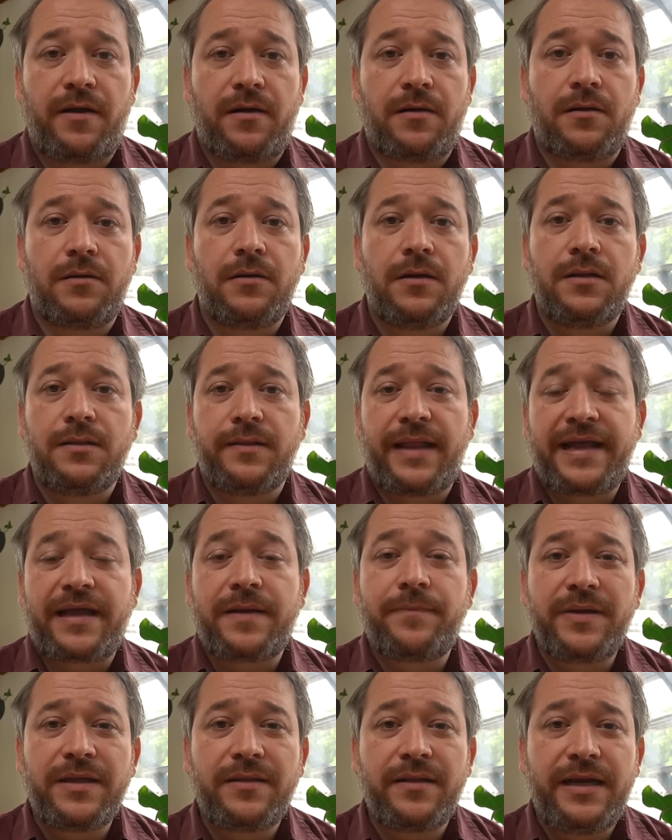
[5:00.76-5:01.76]
their
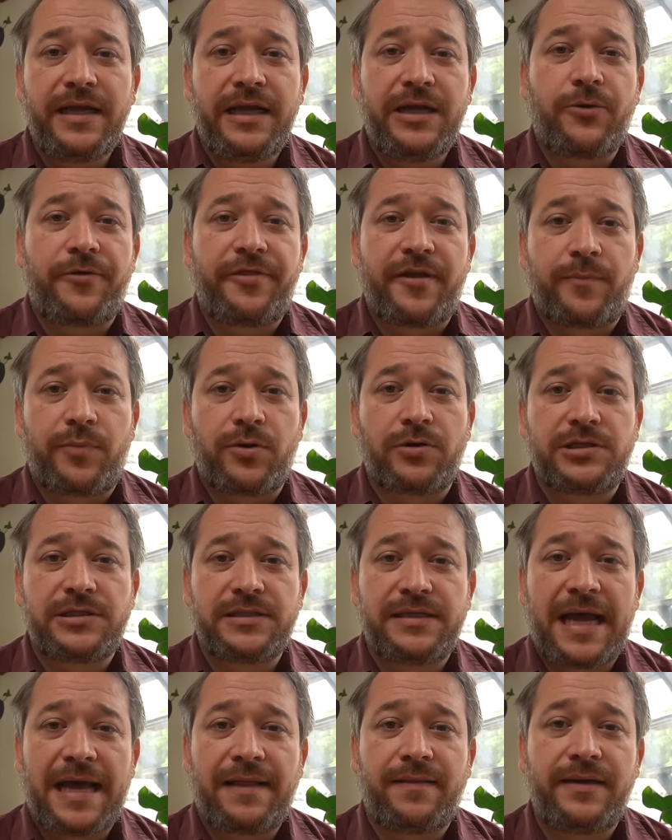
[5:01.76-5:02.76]
likability or their
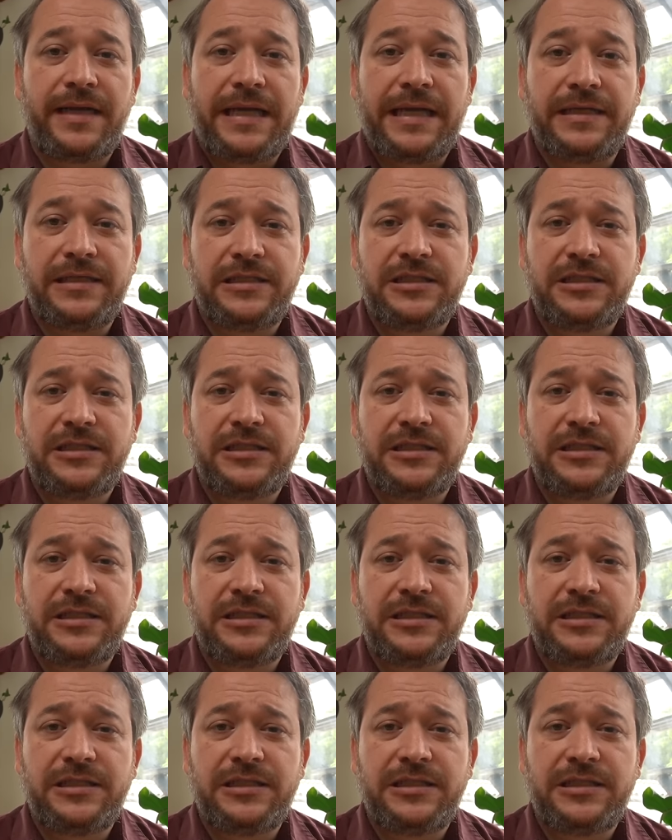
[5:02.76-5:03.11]
personality,